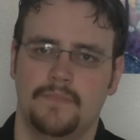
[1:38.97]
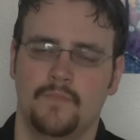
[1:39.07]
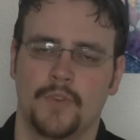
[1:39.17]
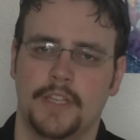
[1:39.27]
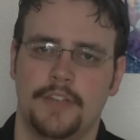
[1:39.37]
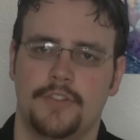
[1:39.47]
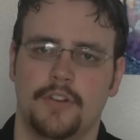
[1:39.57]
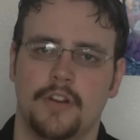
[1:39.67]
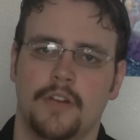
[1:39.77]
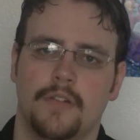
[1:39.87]
really
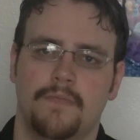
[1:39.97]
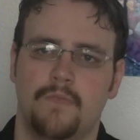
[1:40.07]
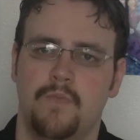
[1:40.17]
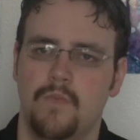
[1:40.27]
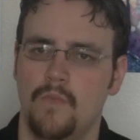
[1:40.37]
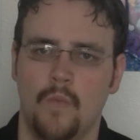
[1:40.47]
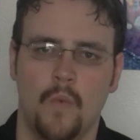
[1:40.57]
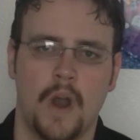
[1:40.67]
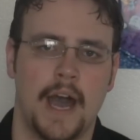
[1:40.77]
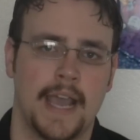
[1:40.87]
sure
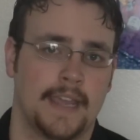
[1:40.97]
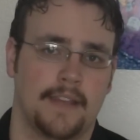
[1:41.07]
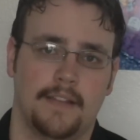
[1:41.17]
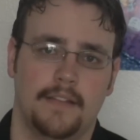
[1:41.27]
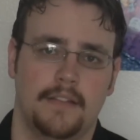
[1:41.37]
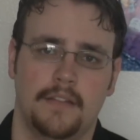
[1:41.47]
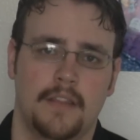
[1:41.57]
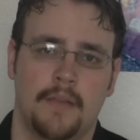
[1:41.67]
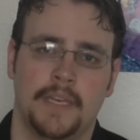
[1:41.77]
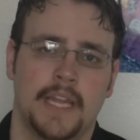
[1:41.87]
why.
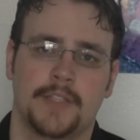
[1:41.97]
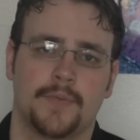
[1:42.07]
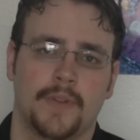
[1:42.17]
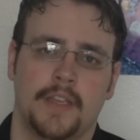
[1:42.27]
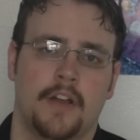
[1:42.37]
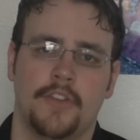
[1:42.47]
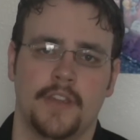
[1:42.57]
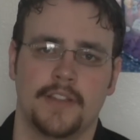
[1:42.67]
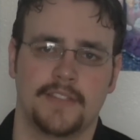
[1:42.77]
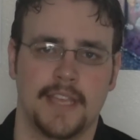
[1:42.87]
I mean, that's really all you
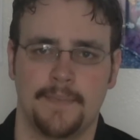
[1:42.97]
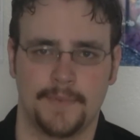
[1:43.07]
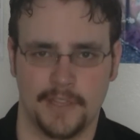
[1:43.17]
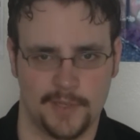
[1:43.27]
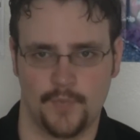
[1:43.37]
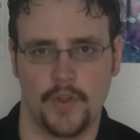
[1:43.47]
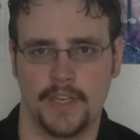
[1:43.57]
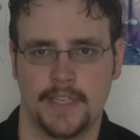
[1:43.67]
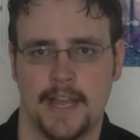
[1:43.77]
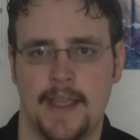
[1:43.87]
can say up to this point
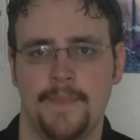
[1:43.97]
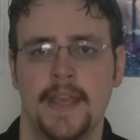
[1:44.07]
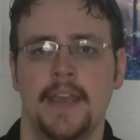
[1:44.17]
in time.